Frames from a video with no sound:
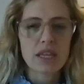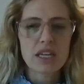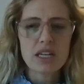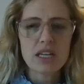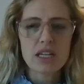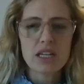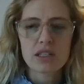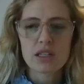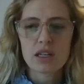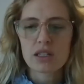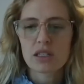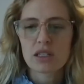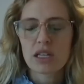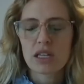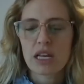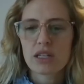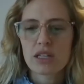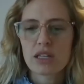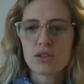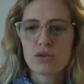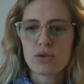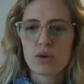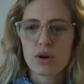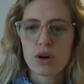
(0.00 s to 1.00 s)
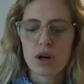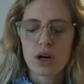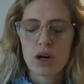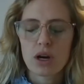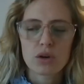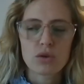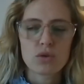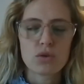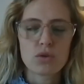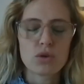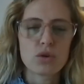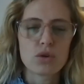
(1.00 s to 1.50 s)
think it does lend to a, a,
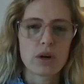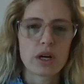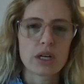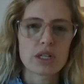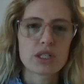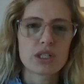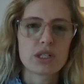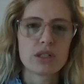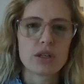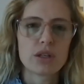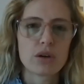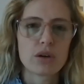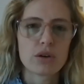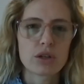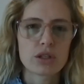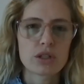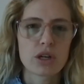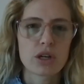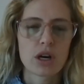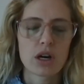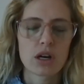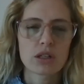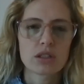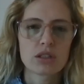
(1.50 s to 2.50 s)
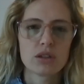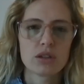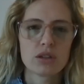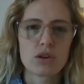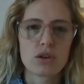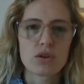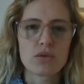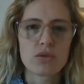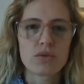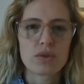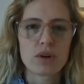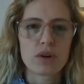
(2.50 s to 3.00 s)
cool question though to talk to
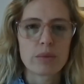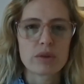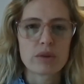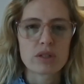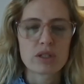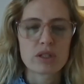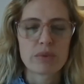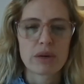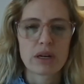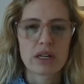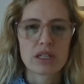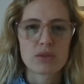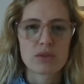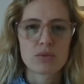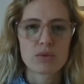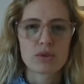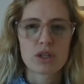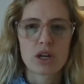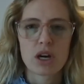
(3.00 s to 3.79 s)
local farmers about as we're